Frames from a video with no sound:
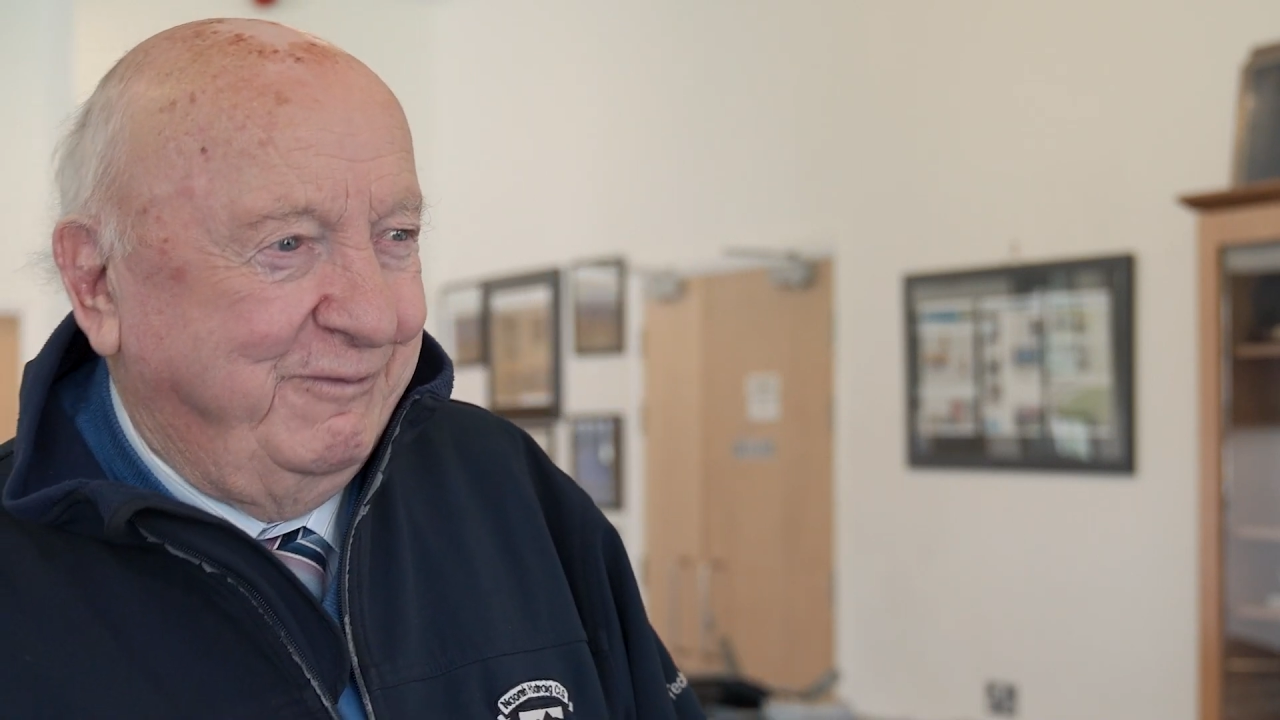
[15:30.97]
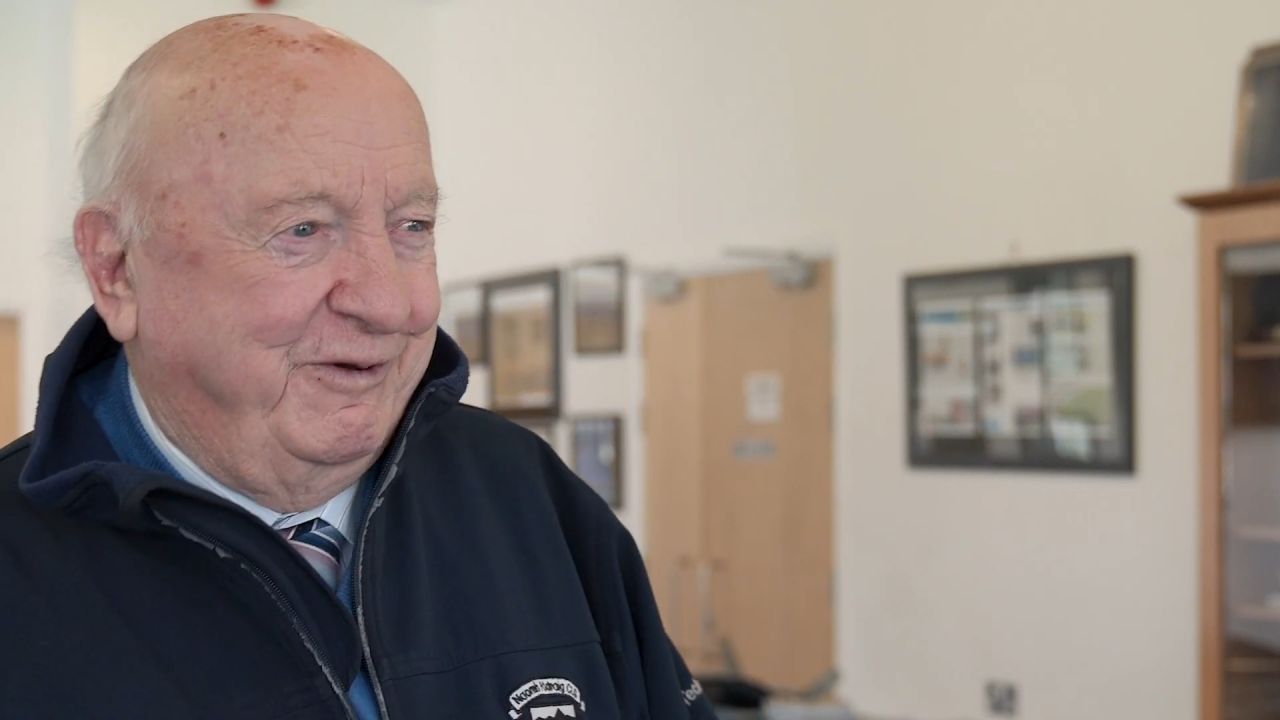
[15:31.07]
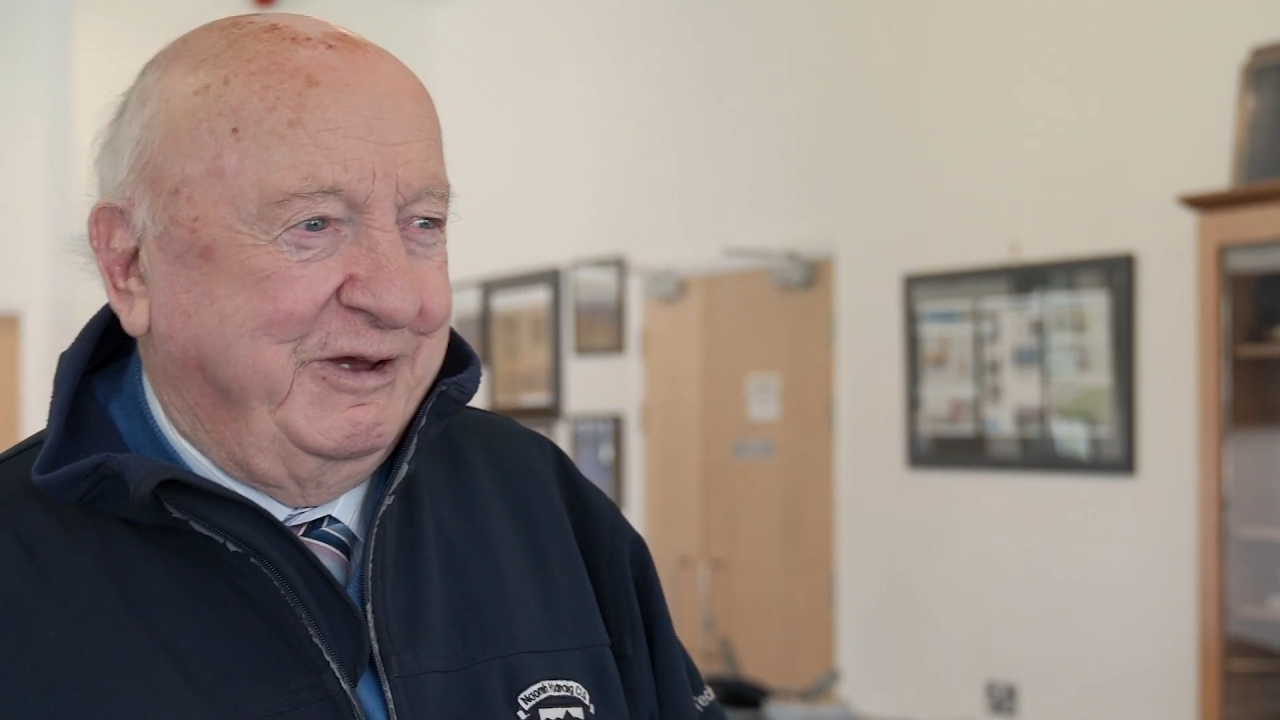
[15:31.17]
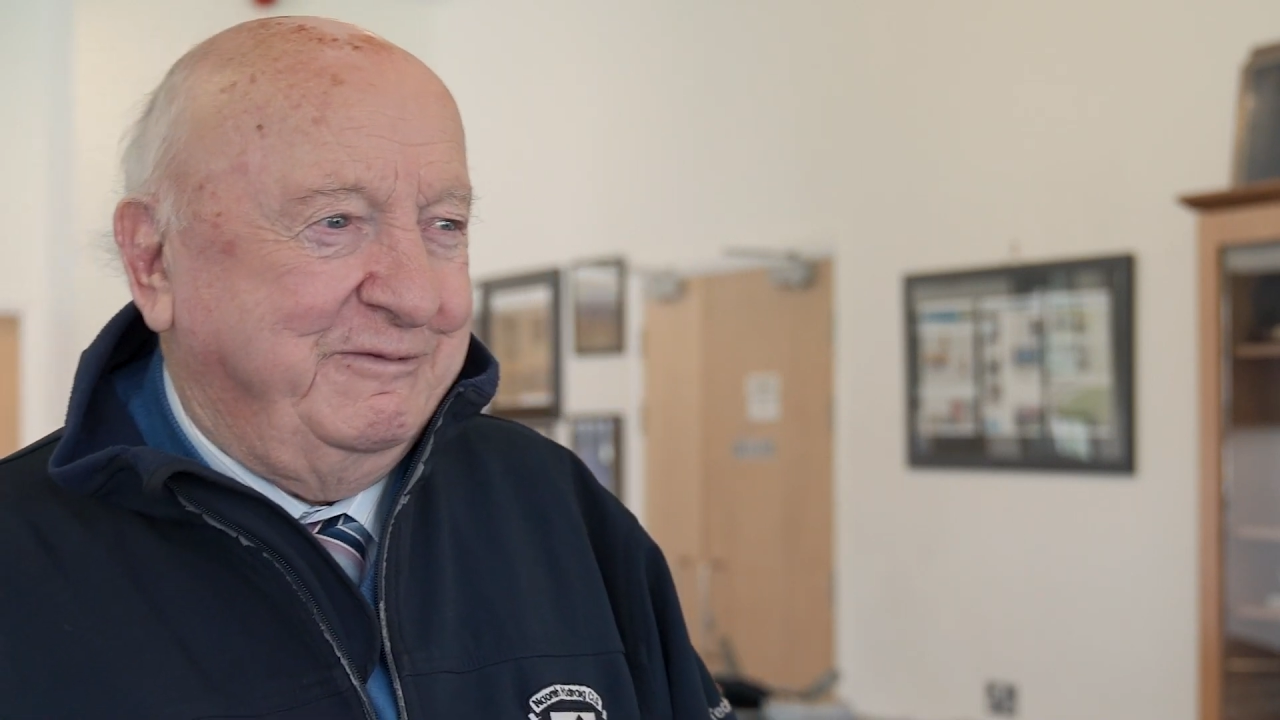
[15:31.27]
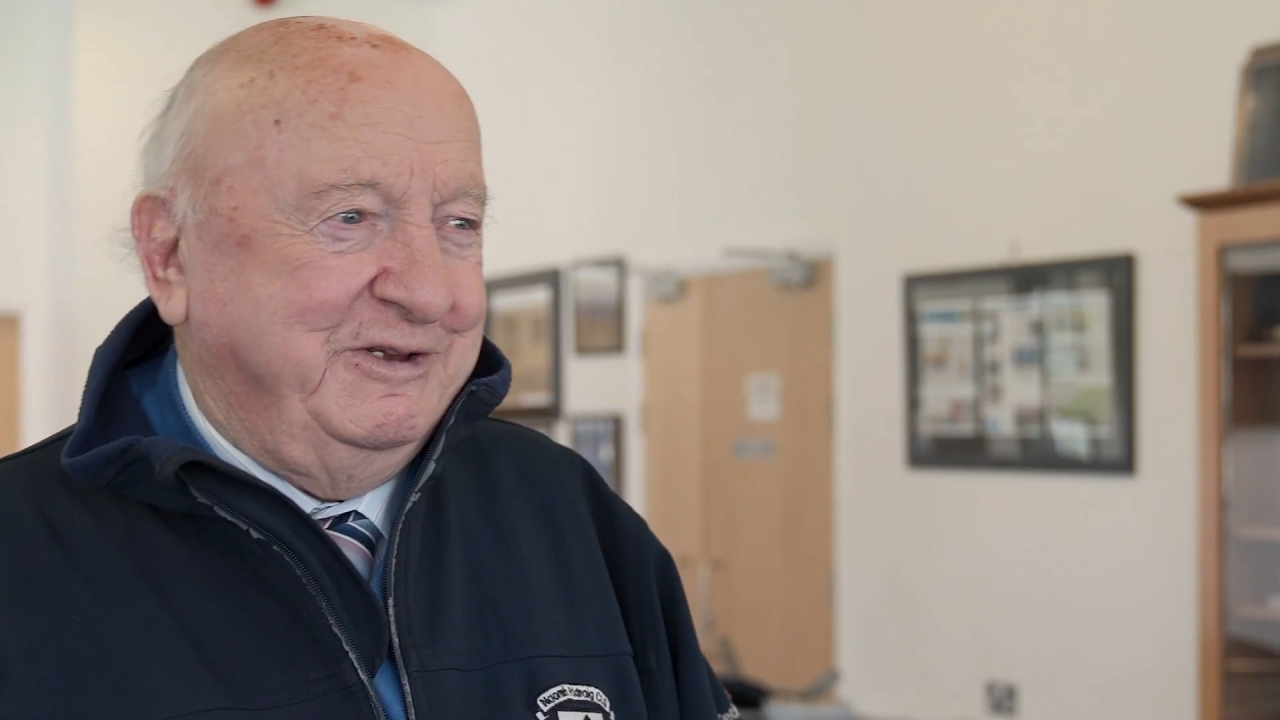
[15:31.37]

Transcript: 5